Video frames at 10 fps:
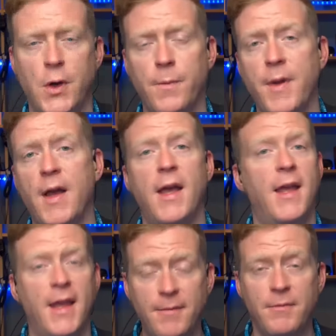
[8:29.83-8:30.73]
uh,
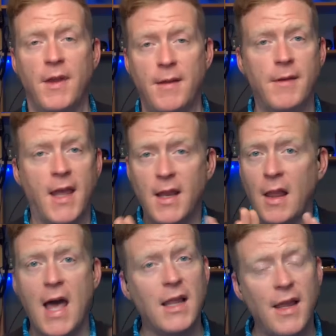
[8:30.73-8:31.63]
again, a
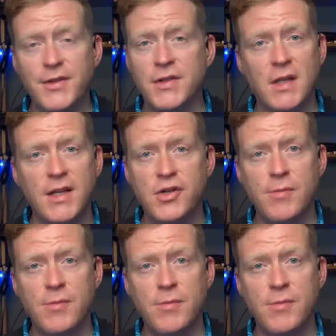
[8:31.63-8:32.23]
lot of legislation